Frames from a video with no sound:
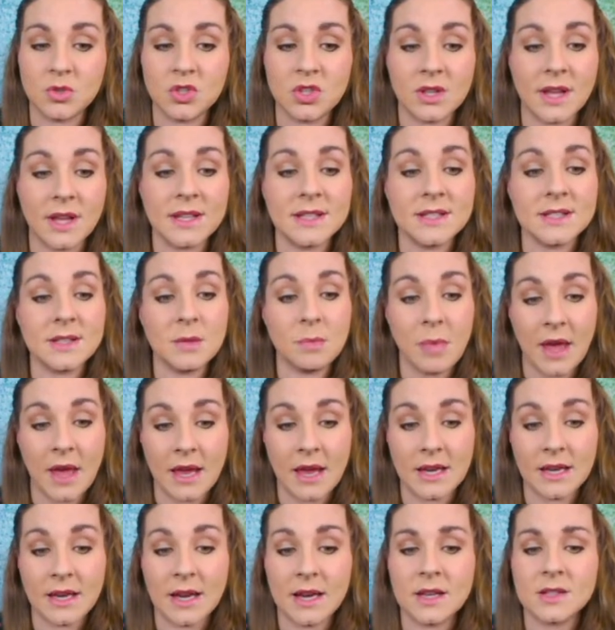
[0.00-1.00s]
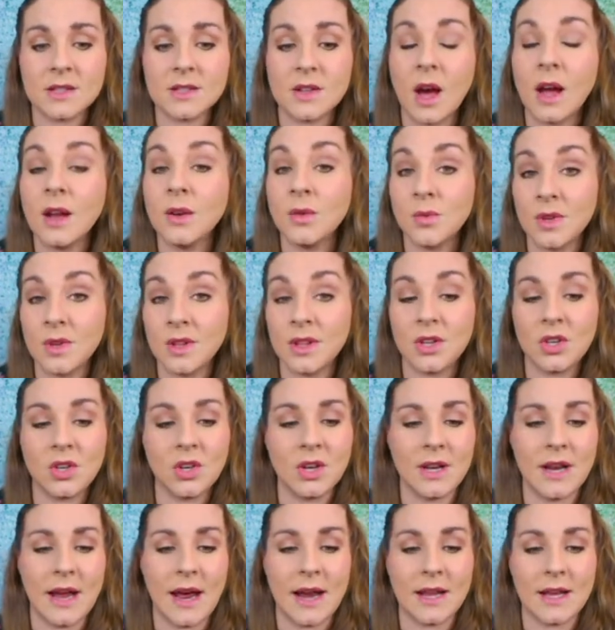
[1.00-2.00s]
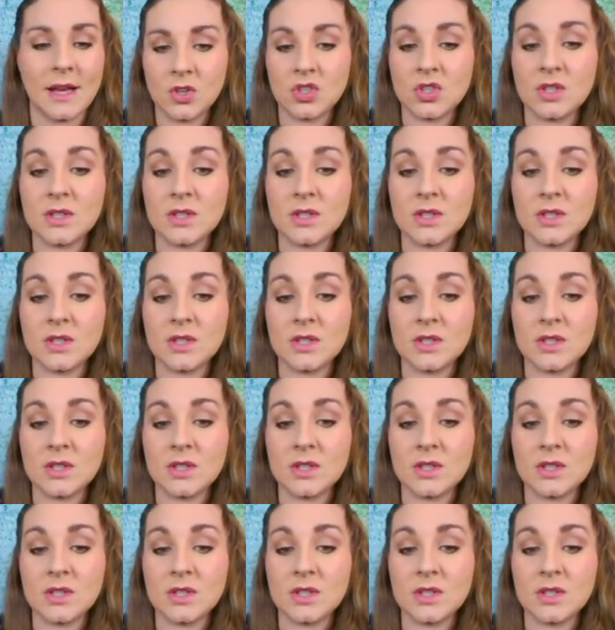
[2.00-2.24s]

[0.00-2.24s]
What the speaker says: she likes to paint and has gotten really good at it.